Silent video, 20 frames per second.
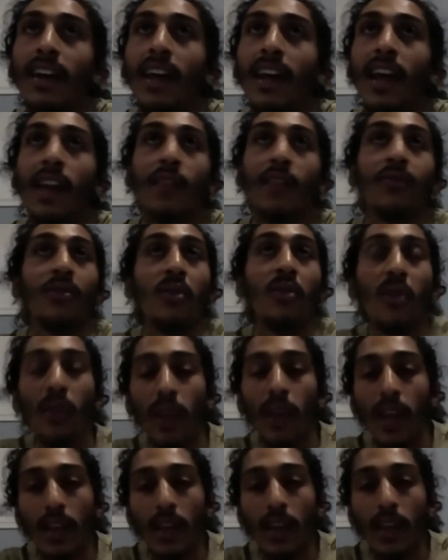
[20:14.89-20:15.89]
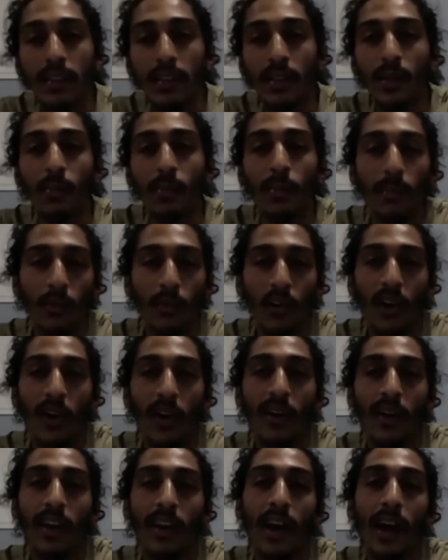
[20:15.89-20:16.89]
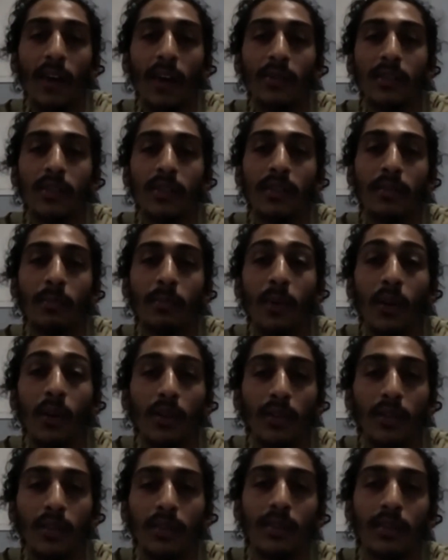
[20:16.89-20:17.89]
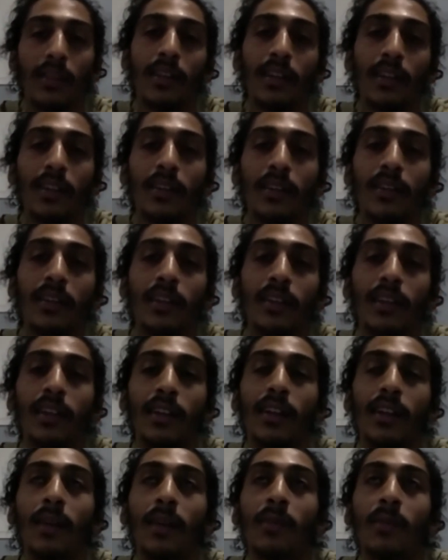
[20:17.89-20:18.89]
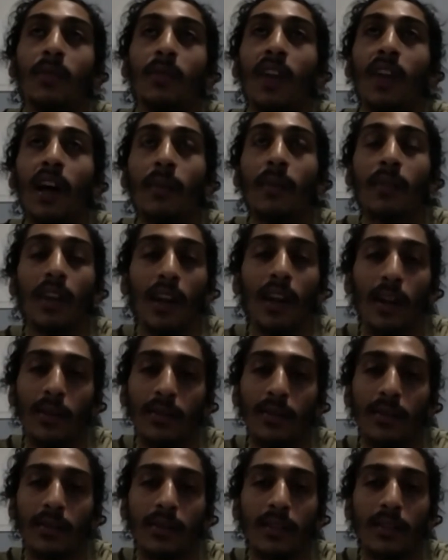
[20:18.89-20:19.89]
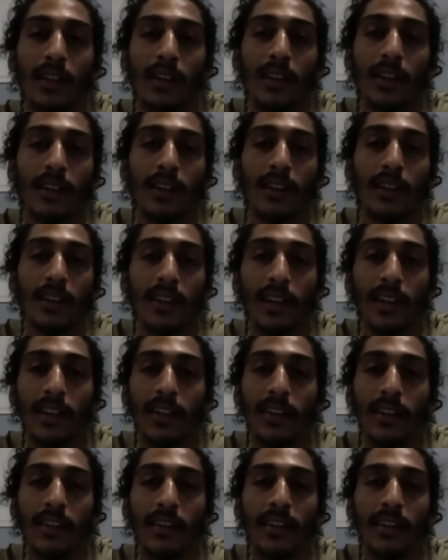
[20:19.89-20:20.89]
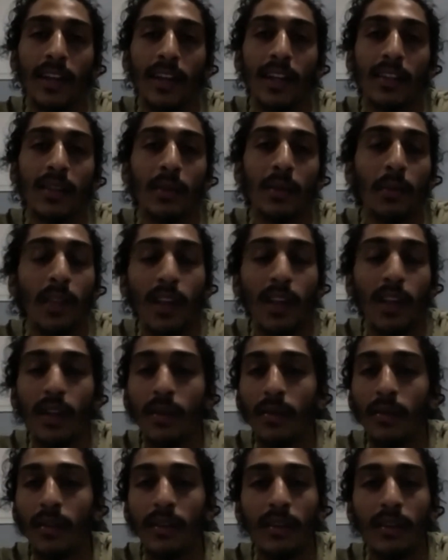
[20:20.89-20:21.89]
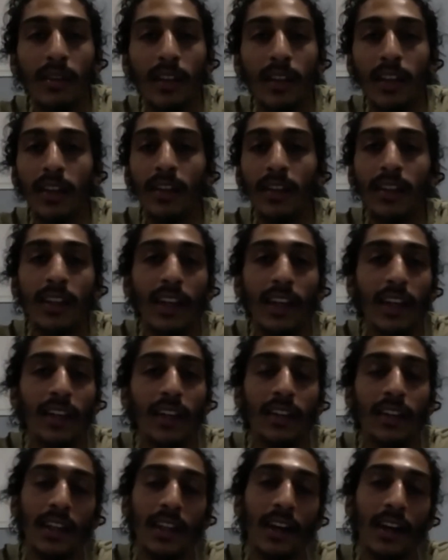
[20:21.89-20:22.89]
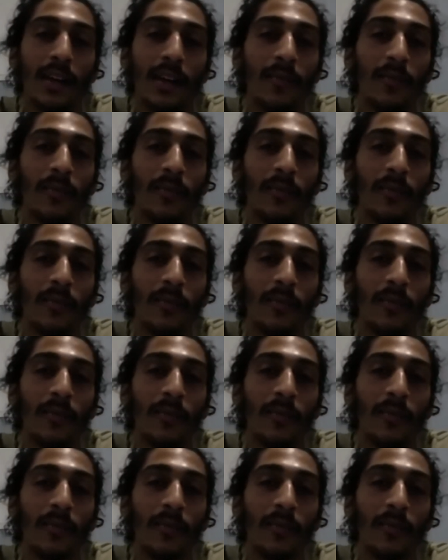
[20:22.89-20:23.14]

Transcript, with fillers: And if you don't answer, your your your house isn't marked. They're gonna they're gonna come and rob your house. Like at some oh, later, okay. later date and time.